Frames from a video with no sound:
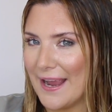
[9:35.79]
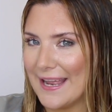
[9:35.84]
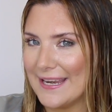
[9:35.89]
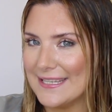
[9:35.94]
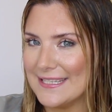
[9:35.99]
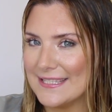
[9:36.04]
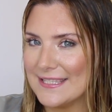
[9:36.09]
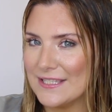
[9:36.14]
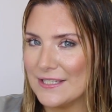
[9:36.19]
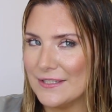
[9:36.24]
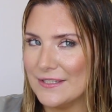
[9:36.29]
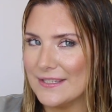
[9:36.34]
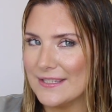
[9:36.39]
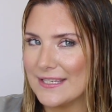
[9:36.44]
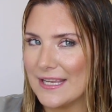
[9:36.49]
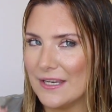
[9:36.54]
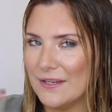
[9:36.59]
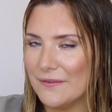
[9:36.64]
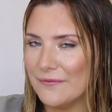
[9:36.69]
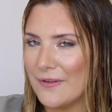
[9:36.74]

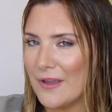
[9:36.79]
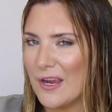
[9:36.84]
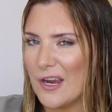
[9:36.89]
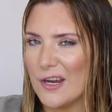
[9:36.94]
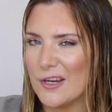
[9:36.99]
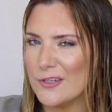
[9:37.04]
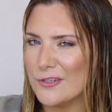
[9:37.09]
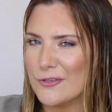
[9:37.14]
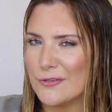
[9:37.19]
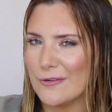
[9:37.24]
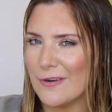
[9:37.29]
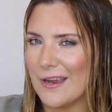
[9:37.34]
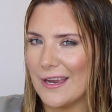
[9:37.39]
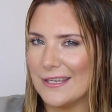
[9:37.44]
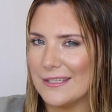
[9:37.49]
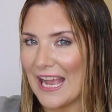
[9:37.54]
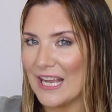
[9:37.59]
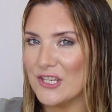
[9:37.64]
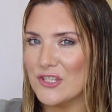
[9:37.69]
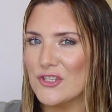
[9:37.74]
Aniston's kind of air
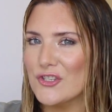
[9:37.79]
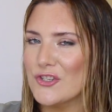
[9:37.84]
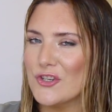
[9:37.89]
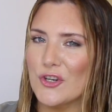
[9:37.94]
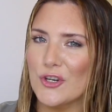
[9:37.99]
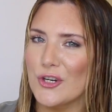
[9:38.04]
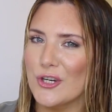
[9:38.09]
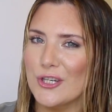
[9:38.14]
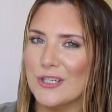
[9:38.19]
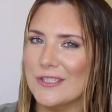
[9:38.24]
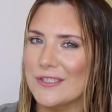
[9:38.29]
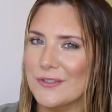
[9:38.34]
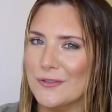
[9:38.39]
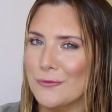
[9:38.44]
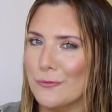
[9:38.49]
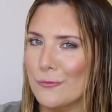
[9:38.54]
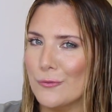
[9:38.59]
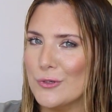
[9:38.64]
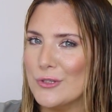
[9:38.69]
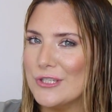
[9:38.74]
dry textured
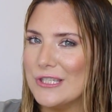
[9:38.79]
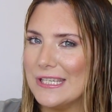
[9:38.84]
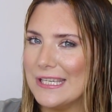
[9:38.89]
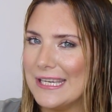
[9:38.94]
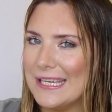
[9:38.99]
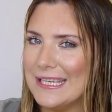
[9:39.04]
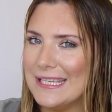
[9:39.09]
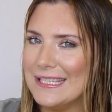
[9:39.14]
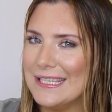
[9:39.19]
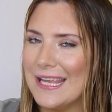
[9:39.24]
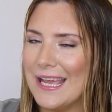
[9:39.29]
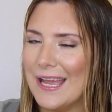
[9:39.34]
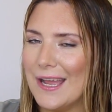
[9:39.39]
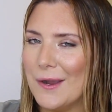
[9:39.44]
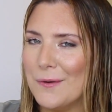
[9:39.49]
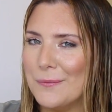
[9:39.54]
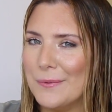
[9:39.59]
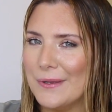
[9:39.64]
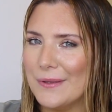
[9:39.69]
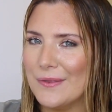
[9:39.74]

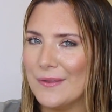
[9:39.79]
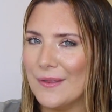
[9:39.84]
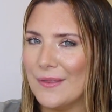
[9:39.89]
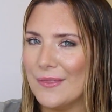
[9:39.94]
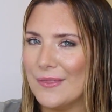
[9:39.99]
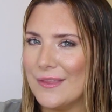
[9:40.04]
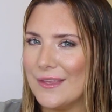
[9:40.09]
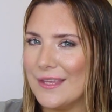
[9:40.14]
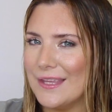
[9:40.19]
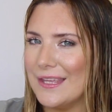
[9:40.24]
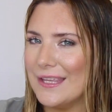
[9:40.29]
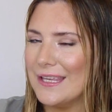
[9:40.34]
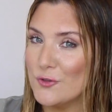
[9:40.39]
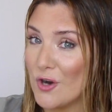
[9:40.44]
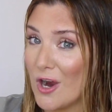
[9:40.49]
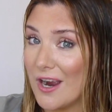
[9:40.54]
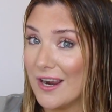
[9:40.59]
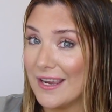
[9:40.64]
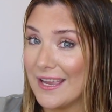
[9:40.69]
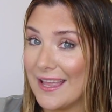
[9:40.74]
routine with the
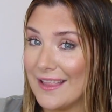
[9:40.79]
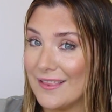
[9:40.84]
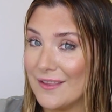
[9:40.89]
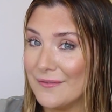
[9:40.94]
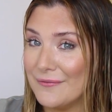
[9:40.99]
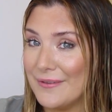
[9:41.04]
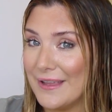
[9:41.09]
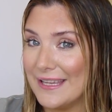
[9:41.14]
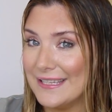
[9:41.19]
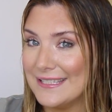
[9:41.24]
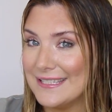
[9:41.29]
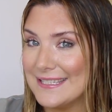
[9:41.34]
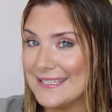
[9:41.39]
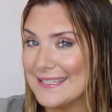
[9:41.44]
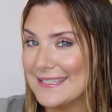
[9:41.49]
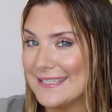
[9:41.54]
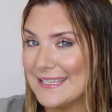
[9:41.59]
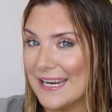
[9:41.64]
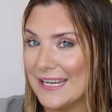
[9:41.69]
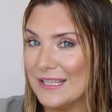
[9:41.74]
Drunk Elephant
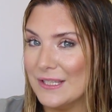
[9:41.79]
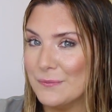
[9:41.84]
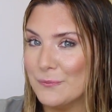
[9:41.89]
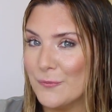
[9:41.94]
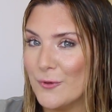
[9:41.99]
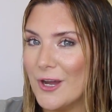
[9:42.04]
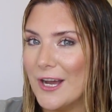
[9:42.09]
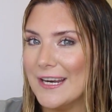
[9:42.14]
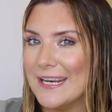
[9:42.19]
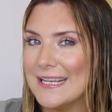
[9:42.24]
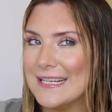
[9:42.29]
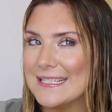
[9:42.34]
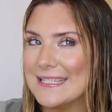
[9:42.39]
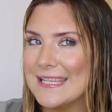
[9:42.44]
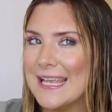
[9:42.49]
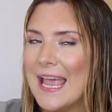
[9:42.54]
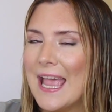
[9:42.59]
style products.